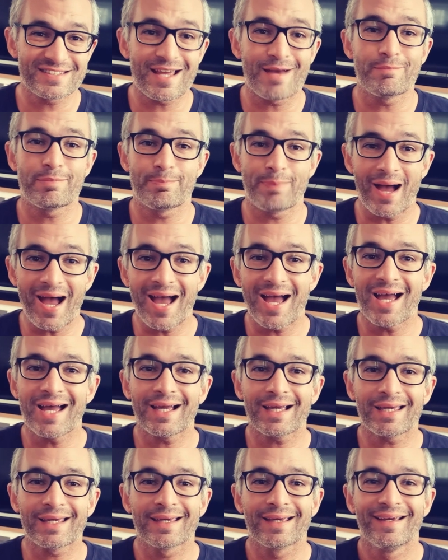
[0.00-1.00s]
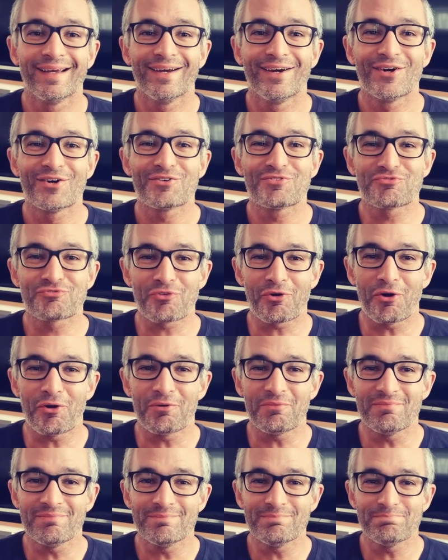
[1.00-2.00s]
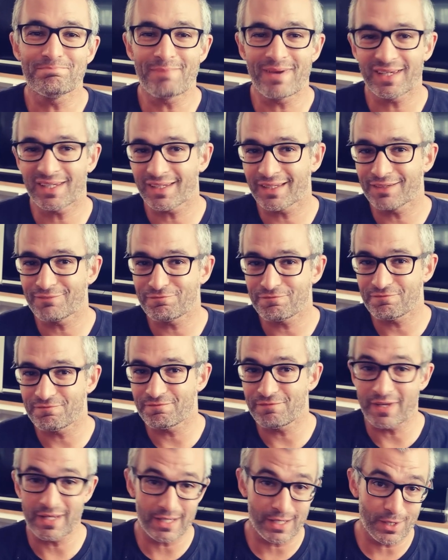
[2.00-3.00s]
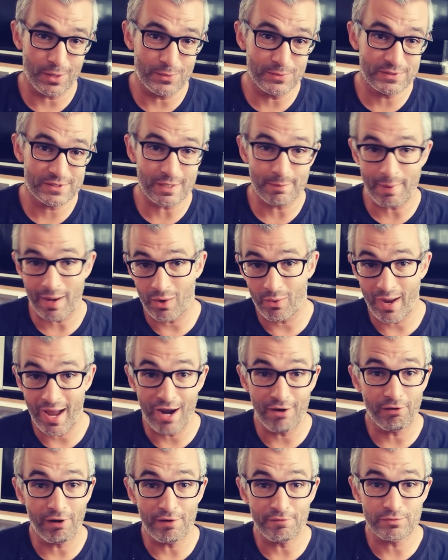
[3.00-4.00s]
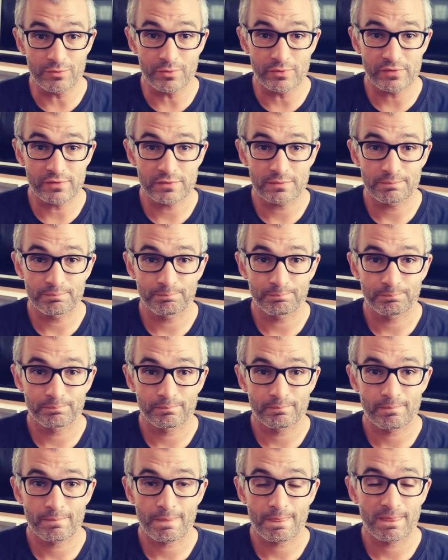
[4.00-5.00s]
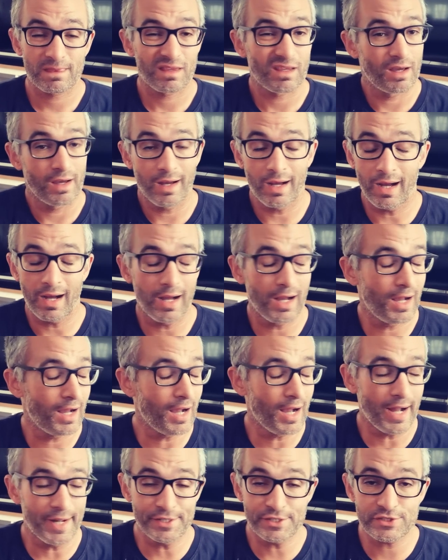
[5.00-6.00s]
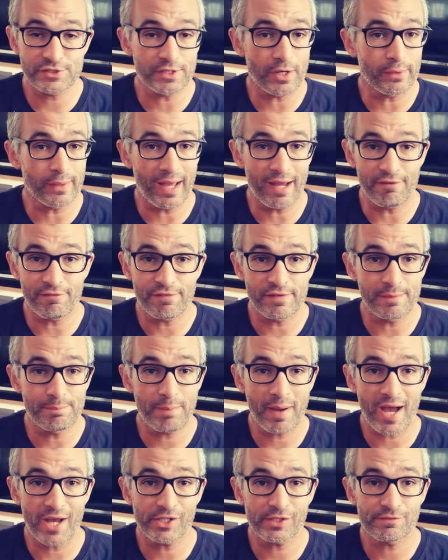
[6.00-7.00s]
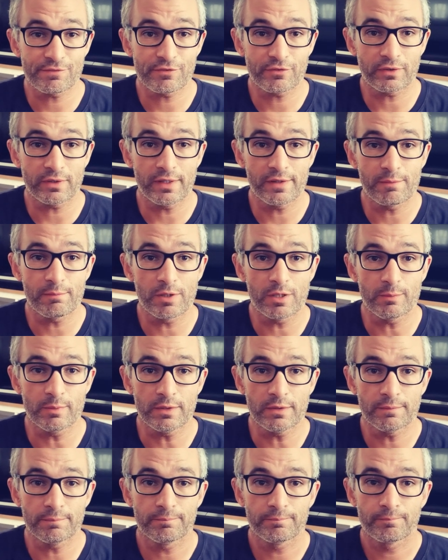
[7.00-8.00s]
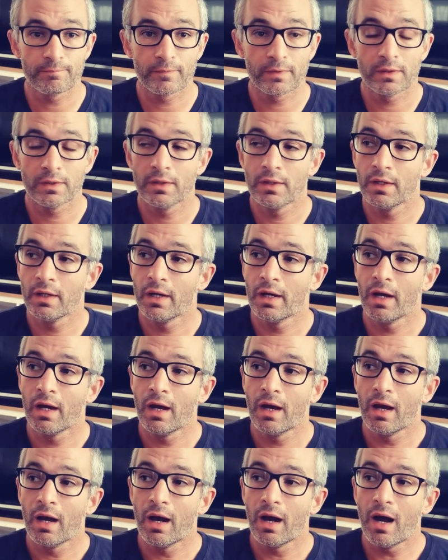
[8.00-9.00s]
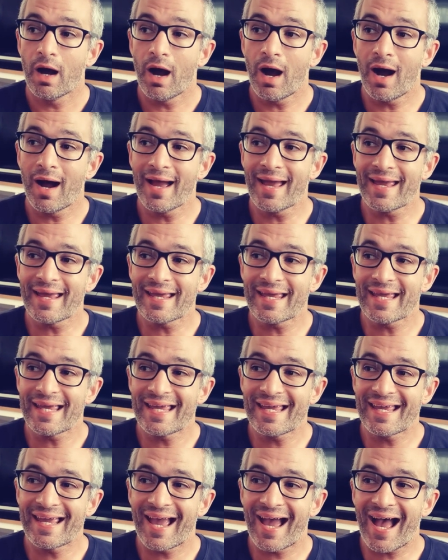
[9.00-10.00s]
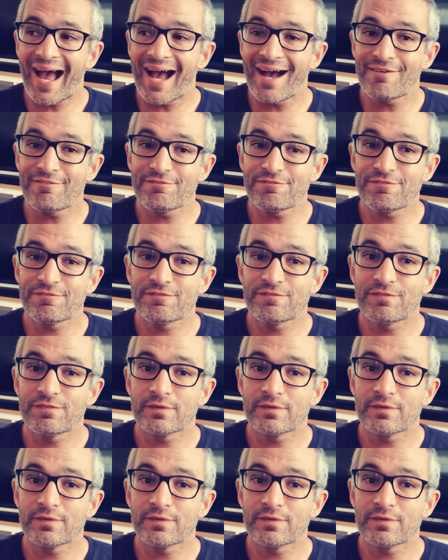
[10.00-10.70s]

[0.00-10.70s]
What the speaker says: step back from making videos about air rifles. I just don't have the passion for it at the moment. I have